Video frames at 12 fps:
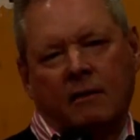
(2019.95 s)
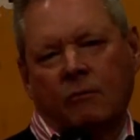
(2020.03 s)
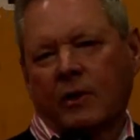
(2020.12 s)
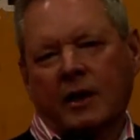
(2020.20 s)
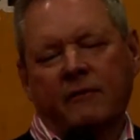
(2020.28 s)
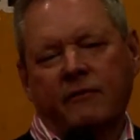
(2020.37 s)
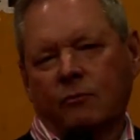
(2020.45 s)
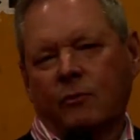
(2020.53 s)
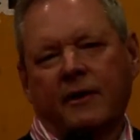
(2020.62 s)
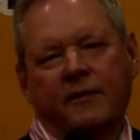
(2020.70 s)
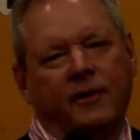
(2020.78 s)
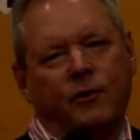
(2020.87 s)
we live in
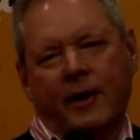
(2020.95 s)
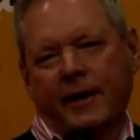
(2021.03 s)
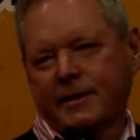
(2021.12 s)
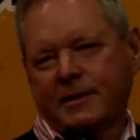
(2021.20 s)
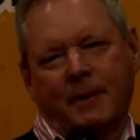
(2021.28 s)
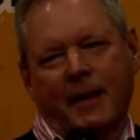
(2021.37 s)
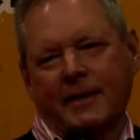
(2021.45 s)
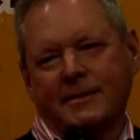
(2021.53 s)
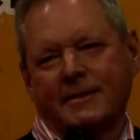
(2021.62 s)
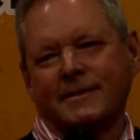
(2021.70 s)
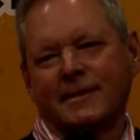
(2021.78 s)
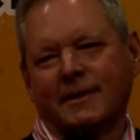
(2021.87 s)
one of the greatest
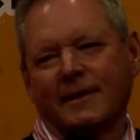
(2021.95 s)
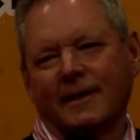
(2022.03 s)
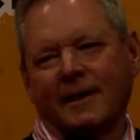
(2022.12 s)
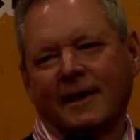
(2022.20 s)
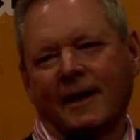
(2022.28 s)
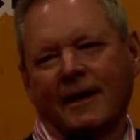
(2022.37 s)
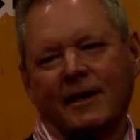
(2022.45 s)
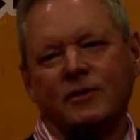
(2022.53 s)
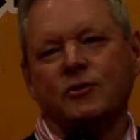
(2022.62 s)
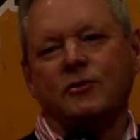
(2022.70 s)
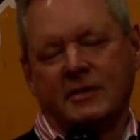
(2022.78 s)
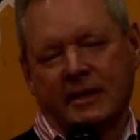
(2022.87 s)
places in
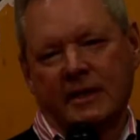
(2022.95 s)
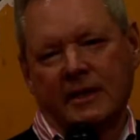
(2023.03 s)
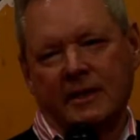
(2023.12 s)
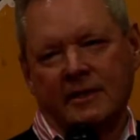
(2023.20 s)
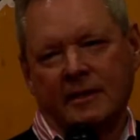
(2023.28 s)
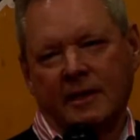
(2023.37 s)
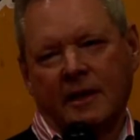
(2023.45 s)
New Zealand.